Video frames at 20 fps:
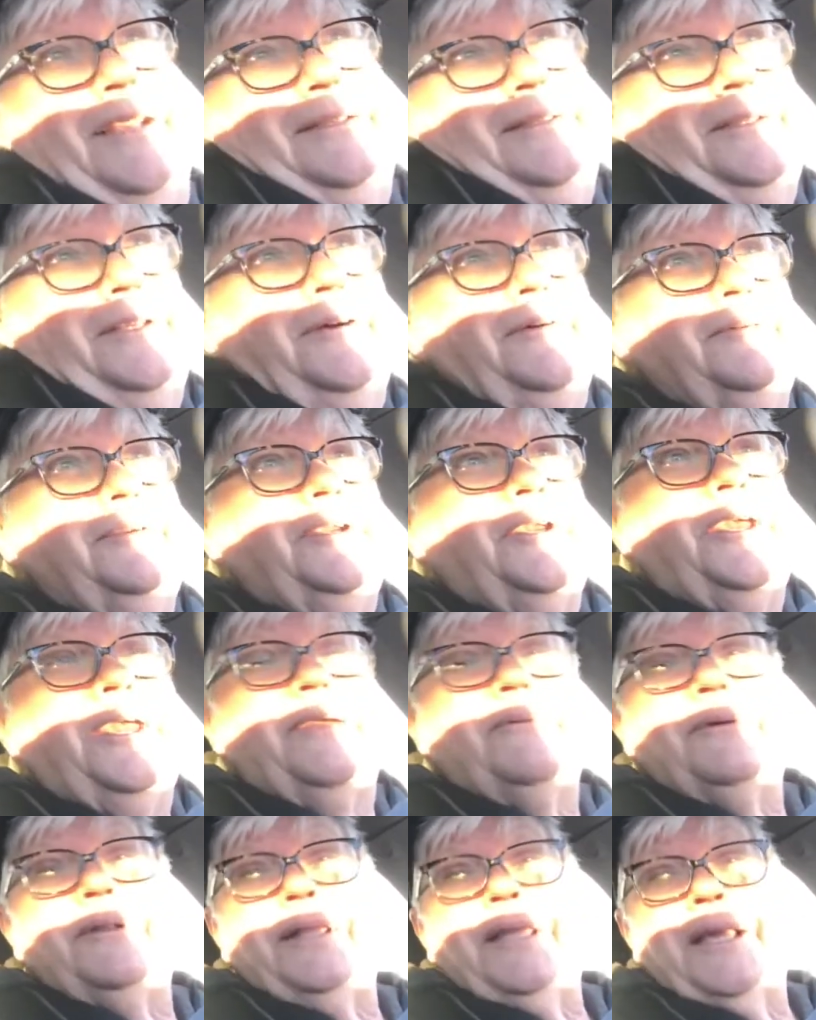You know, you
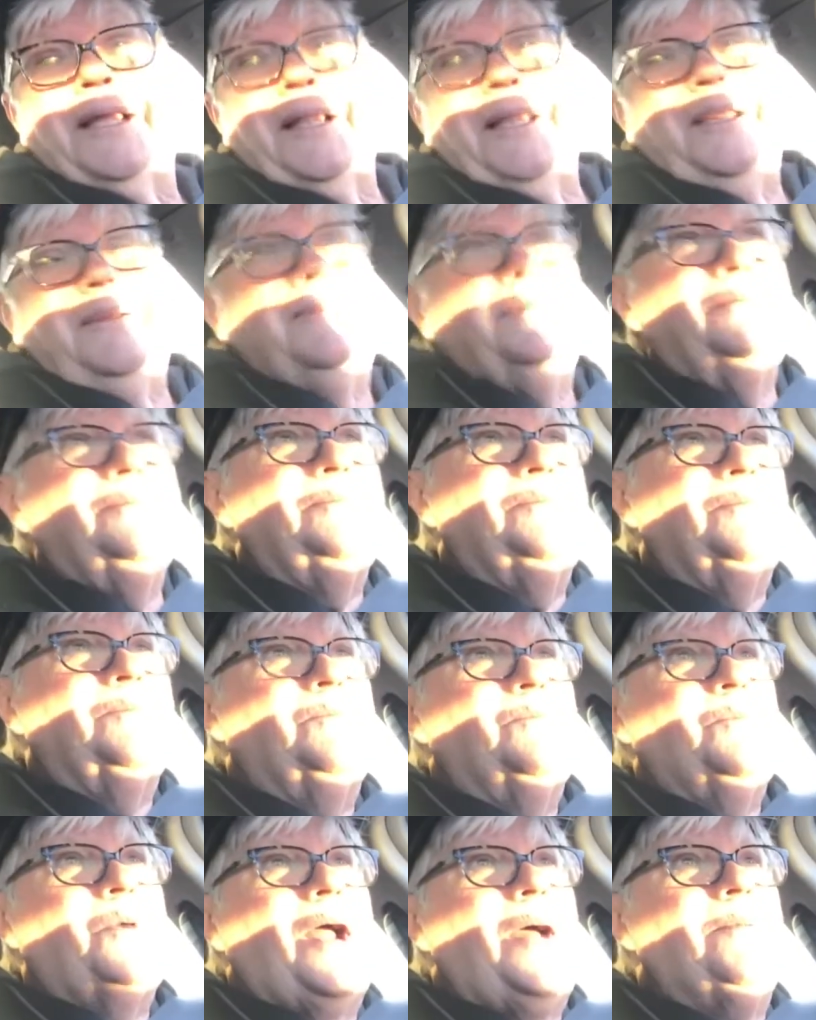can't really claim
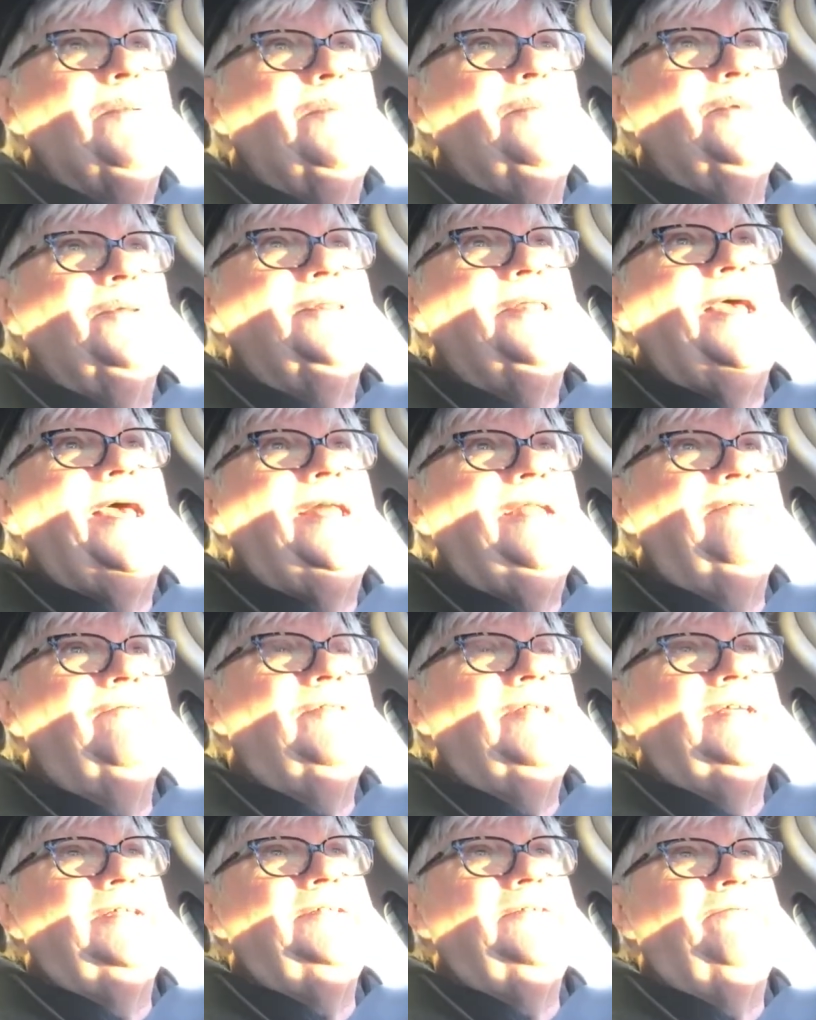a problem with that
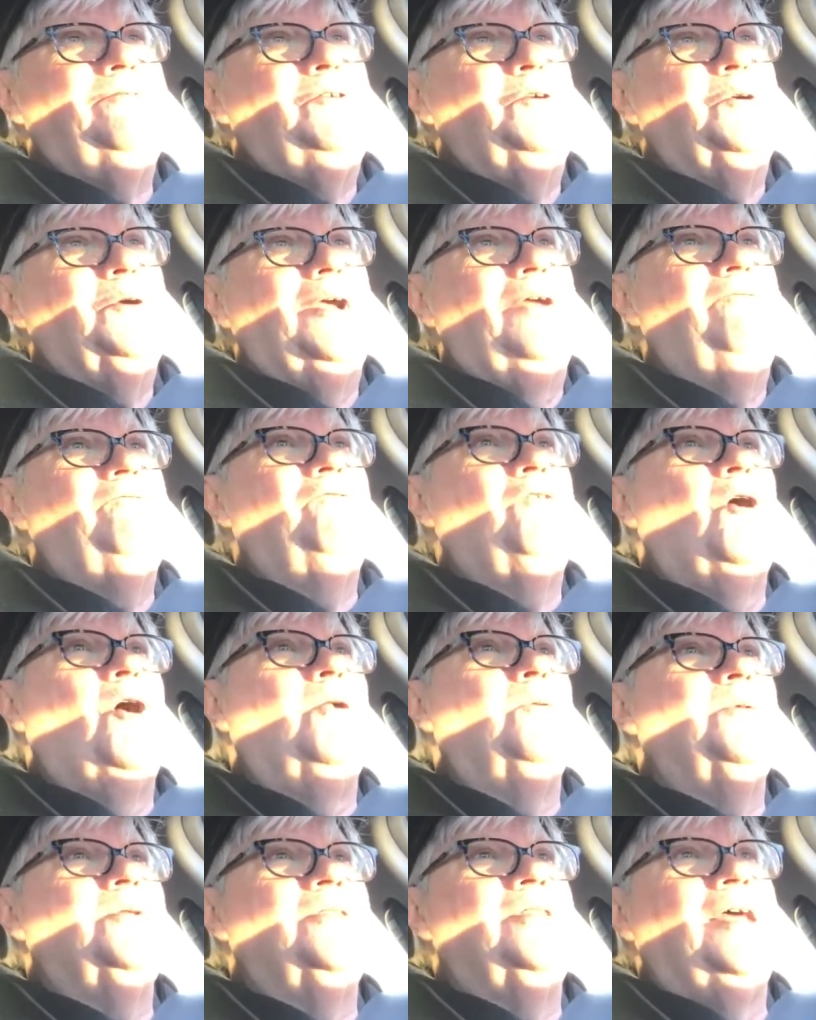if you're at
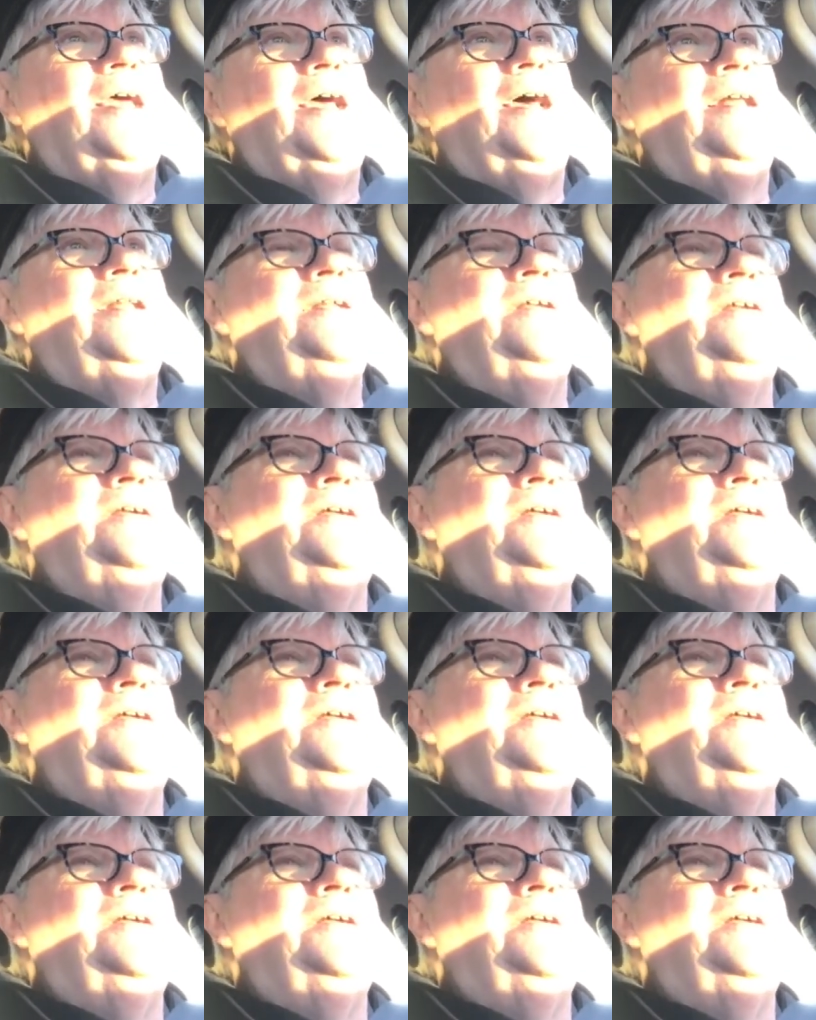fault with that.